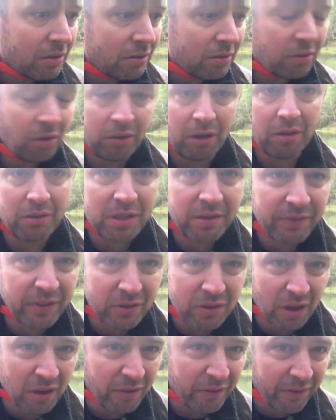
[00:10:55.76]
God knows, it
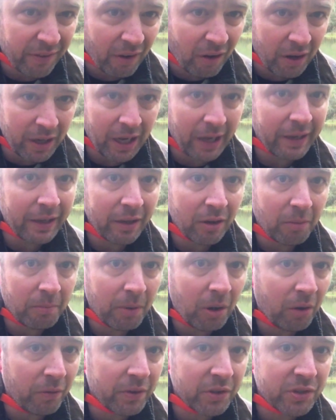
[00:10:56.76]
feels like a fly landing on the